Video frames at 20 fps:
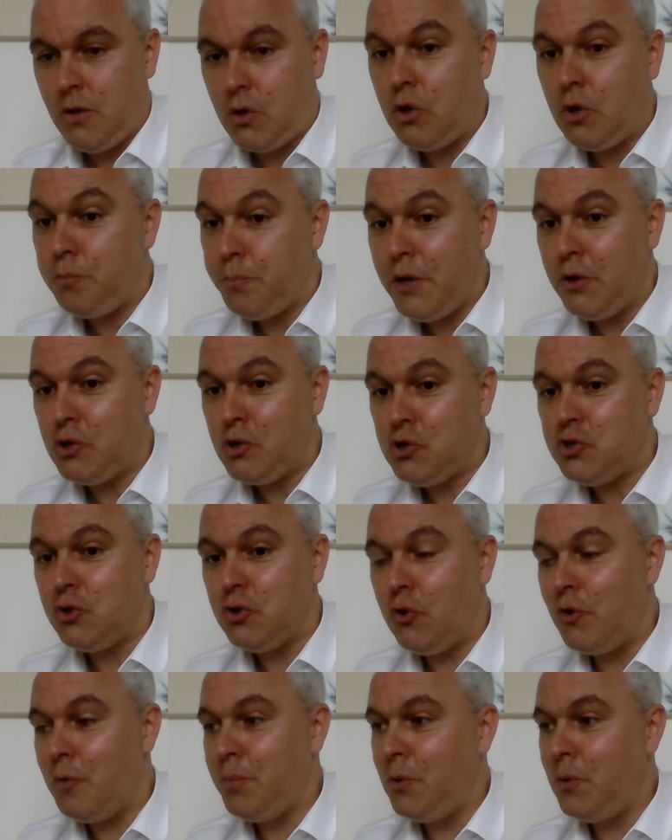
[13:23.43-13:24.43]
You could be
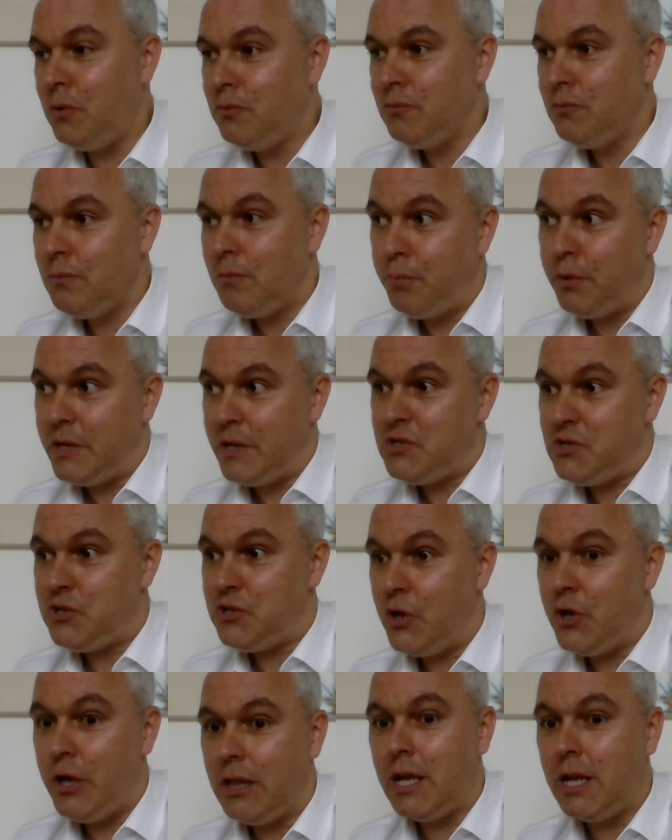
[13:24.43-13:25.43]
uninsurable, but it's
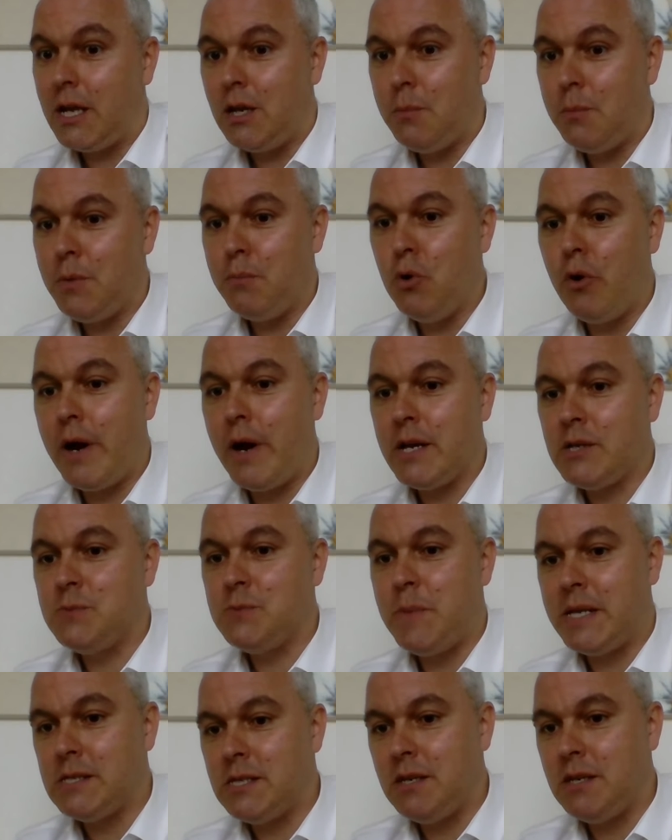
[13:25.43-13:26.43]
certainly going to be more
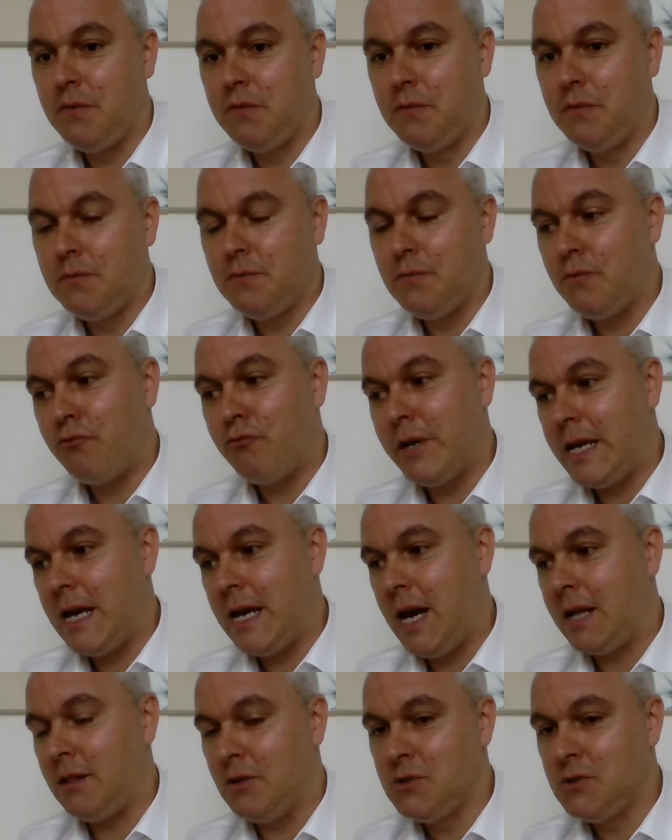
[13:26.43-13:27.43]
expensive
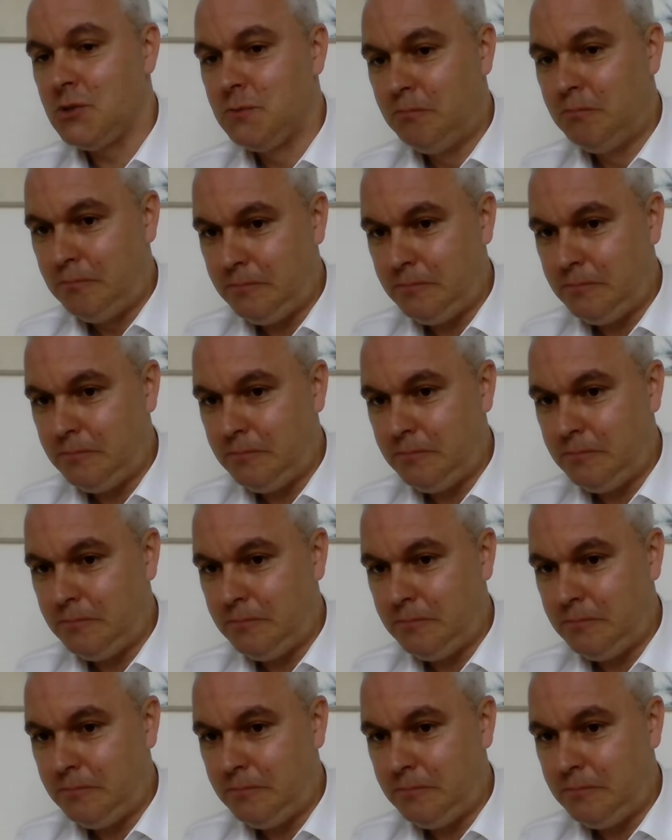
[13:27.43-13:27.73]
regardless.